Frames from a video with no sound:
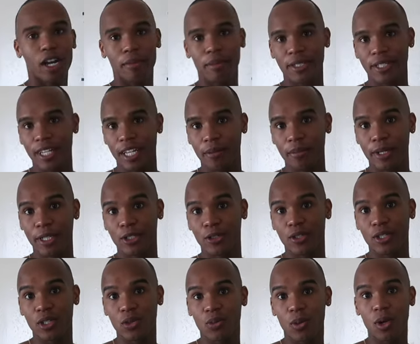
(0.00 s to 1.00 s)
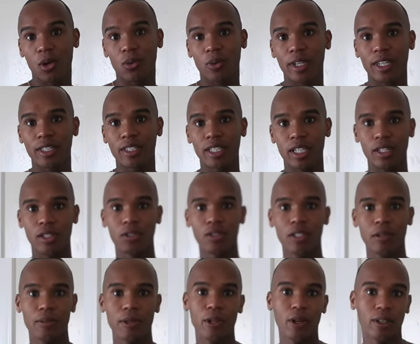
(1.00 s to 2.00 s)
I'm a psych major as well, we continue
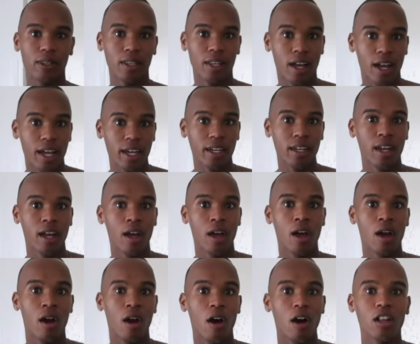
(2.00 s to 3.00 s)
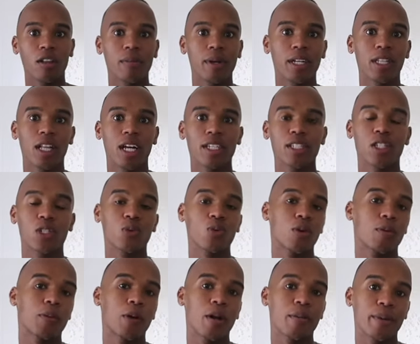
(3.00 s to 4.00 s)
to be online. All of my classes
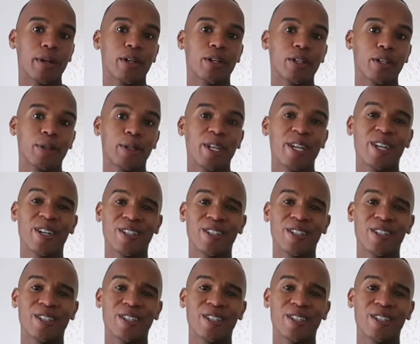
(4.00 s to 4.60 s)
were primarily